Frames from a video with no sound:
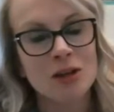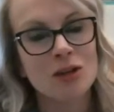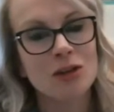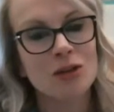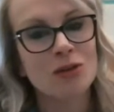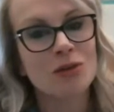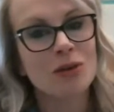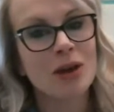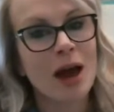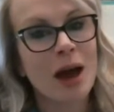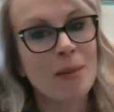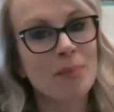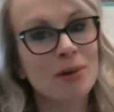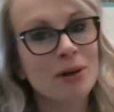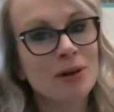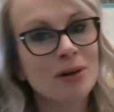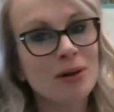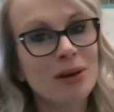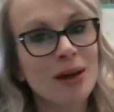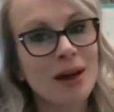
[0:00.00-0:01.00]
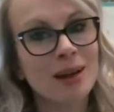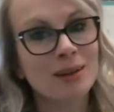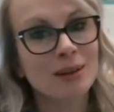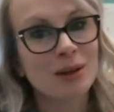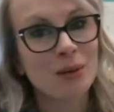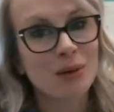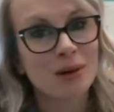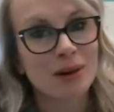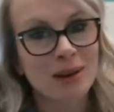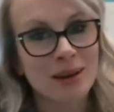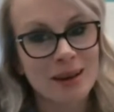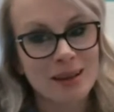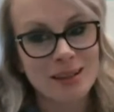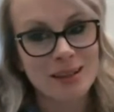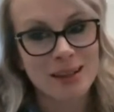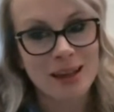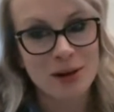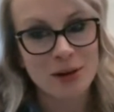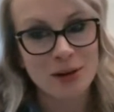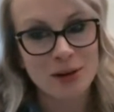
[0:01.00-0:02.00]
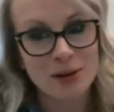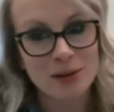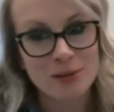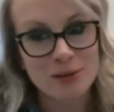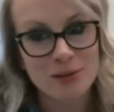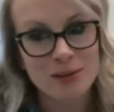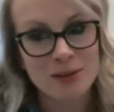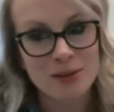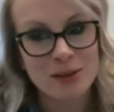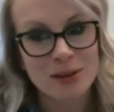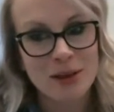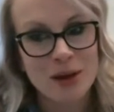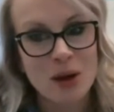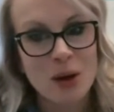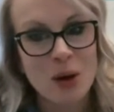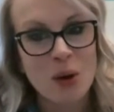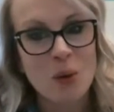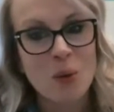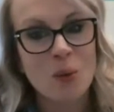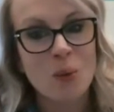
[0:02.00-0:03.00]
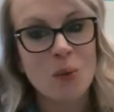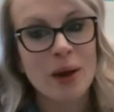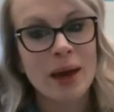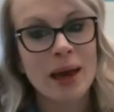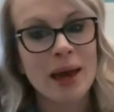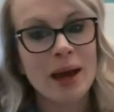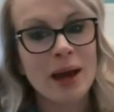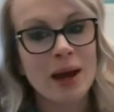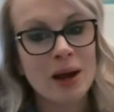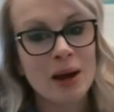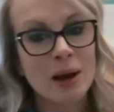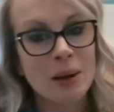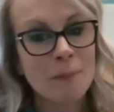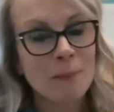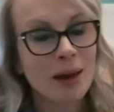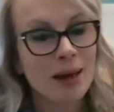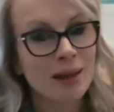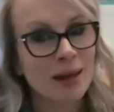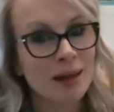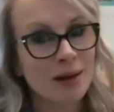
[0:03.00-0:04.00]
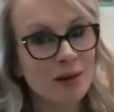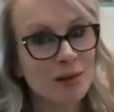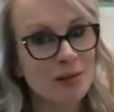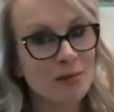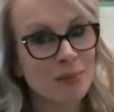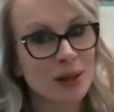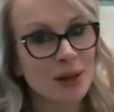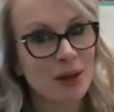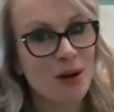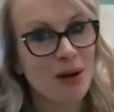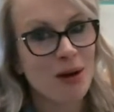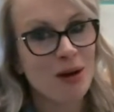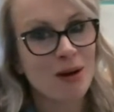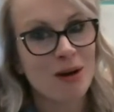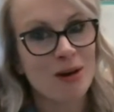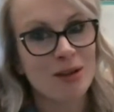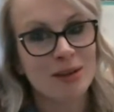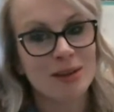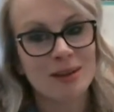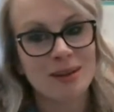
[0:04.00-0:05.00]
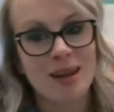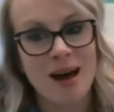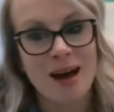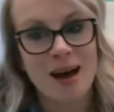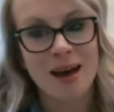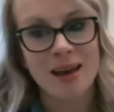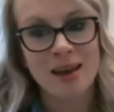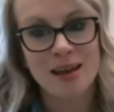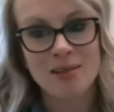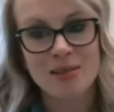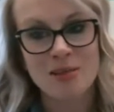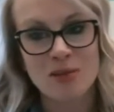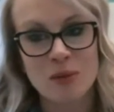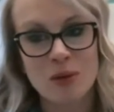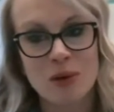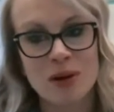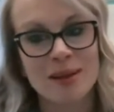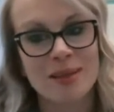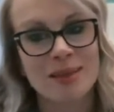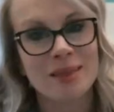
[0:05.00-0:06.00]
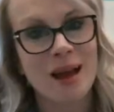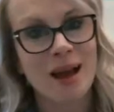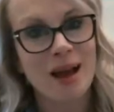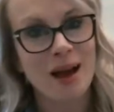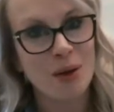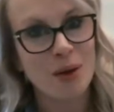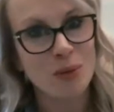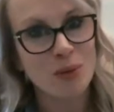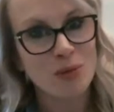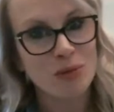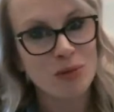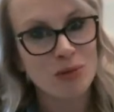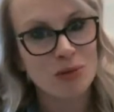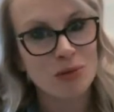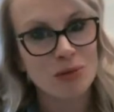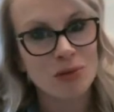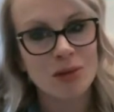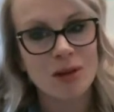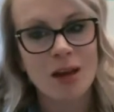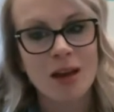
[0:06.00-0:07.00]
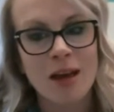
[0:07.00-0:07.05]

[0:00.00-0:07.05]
to capital and lowercase letters, where my letters belong on the lines or in the house,